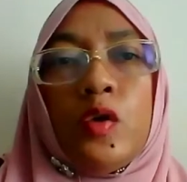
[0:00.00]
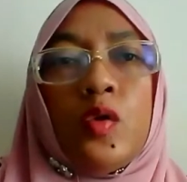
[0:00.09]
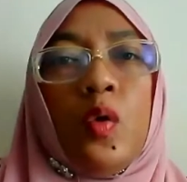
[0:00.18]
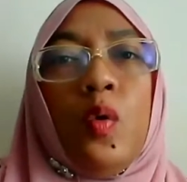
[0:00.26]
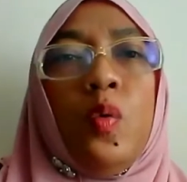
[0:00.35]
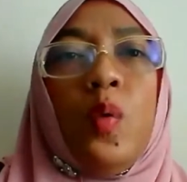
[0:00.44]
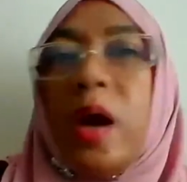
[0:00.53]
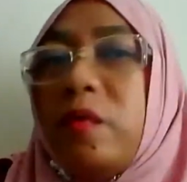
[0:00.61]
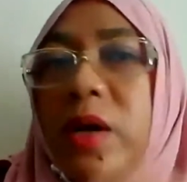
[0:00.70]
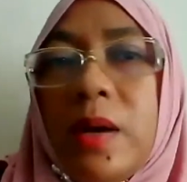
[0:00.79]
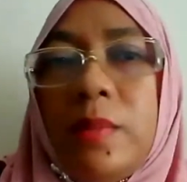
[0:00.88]
So
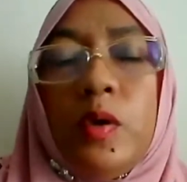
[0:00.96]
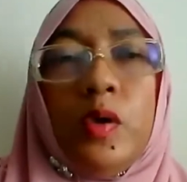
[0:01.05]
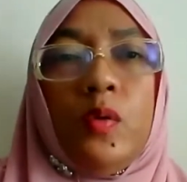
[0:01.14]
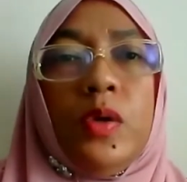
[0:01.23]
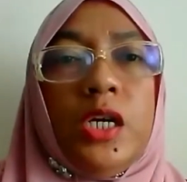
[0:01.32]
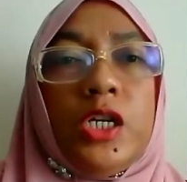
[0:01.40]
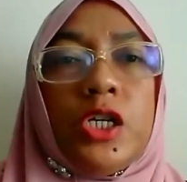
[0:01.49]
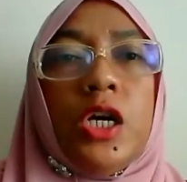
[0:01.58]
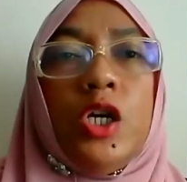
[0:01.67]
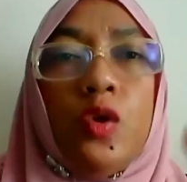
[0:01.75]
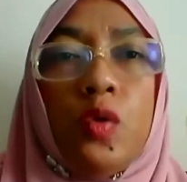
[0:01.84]
whoever come to
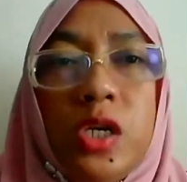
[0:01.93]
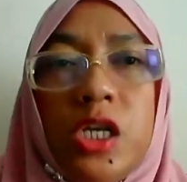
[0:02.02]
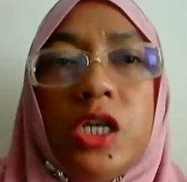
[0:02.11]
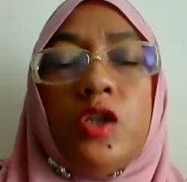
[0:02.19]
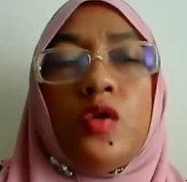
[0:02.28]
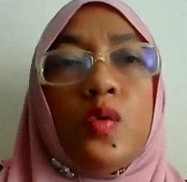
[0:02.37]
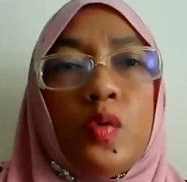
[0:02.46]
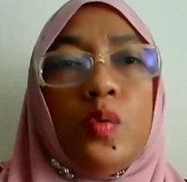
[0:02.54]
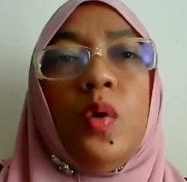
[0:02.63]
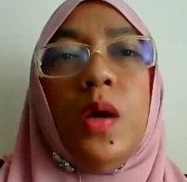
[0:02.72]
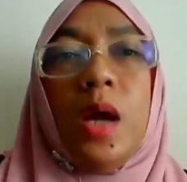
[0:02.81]
Indonesia, you need
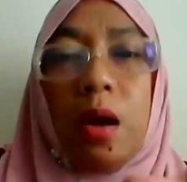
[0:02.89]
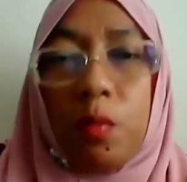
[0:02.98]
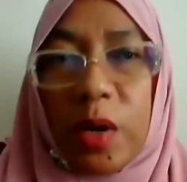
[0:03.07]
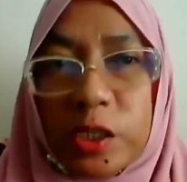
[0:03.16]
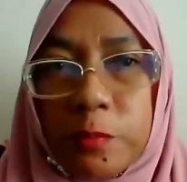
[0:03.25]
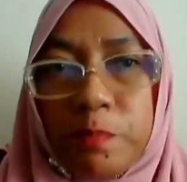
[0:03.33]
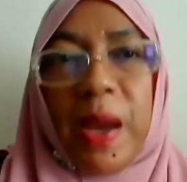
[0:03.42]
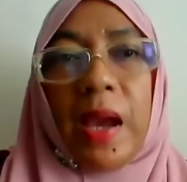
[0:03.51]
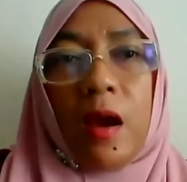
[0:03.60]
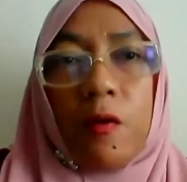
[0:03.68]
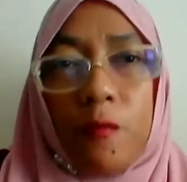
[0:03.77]
to
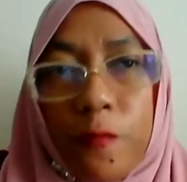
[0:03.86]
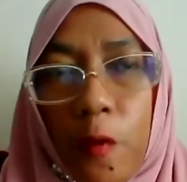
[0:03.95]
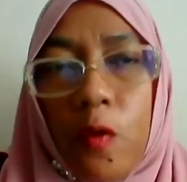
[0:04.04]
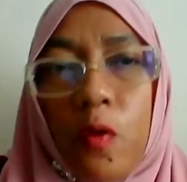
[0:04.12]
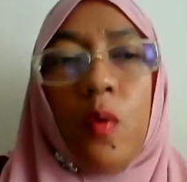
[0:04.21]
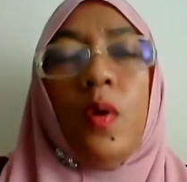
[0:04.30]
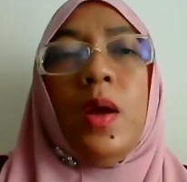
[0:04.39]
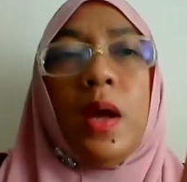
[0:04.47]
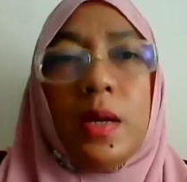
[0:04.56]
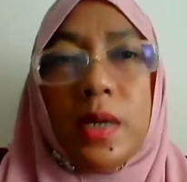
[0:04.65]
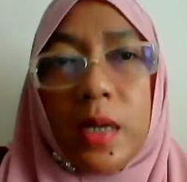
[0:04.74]
respect and follow
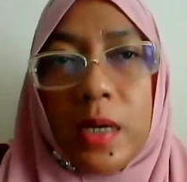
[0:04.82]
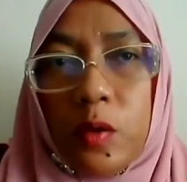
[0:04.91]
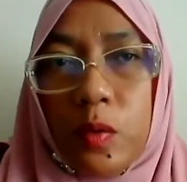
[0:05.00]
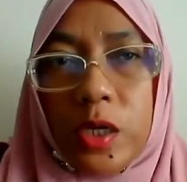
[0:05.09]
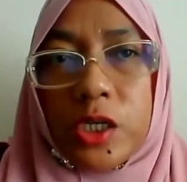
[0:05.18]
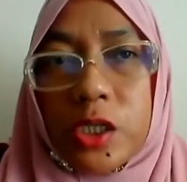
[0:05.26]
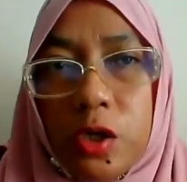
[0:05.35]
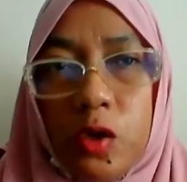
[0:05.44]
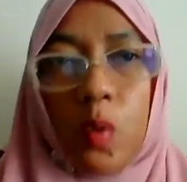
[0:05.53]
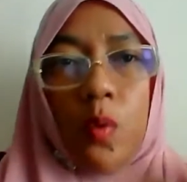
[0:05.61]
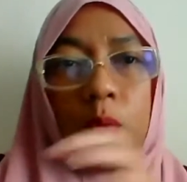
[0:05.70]
the Indonesian
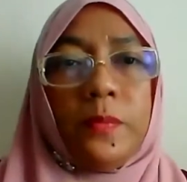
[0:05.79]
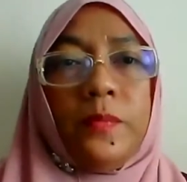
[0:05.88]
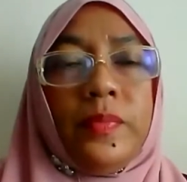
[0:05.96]
law.